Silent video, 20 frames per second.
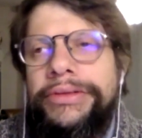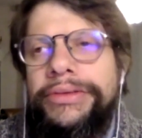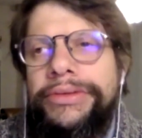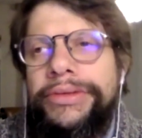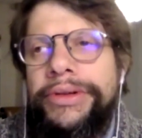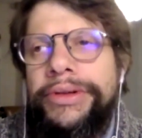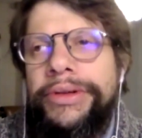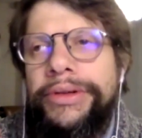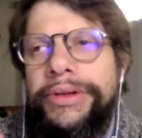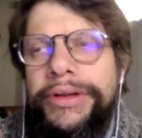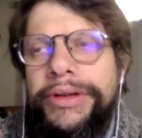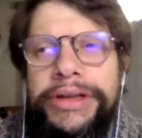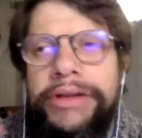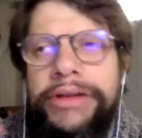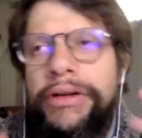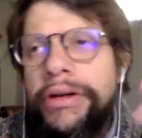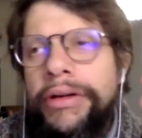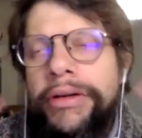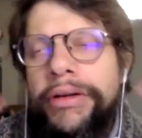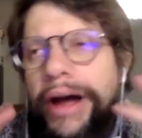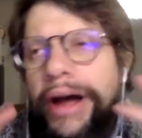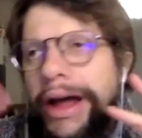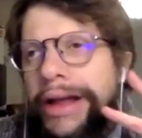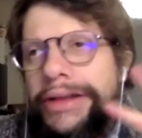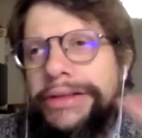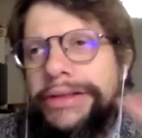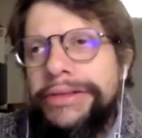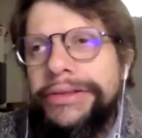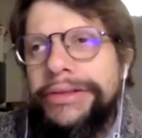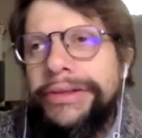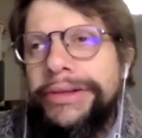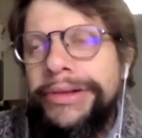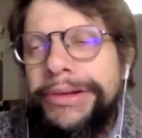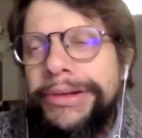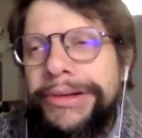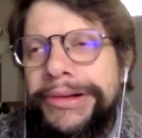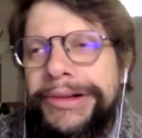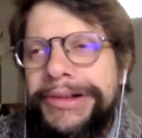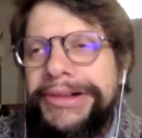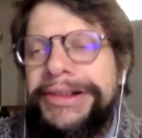the ego and
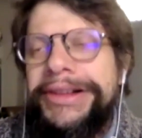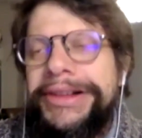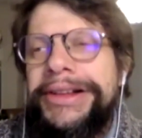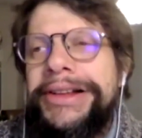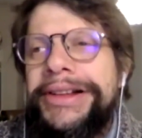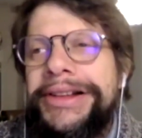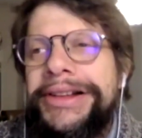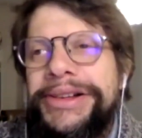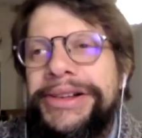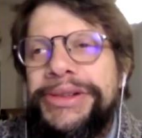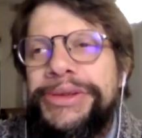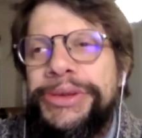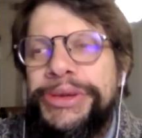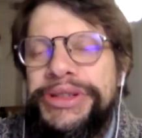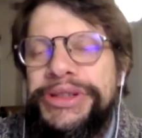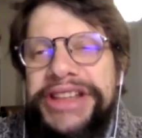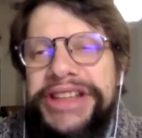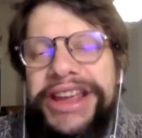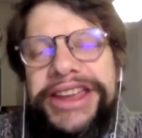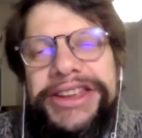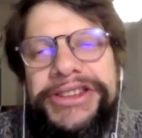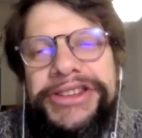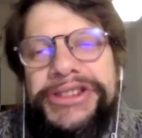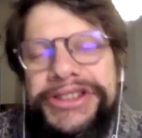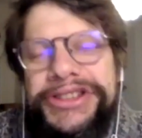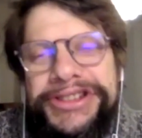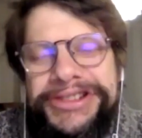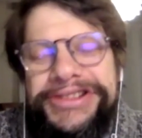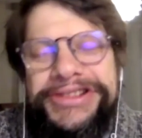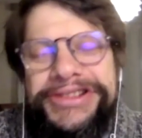the stage.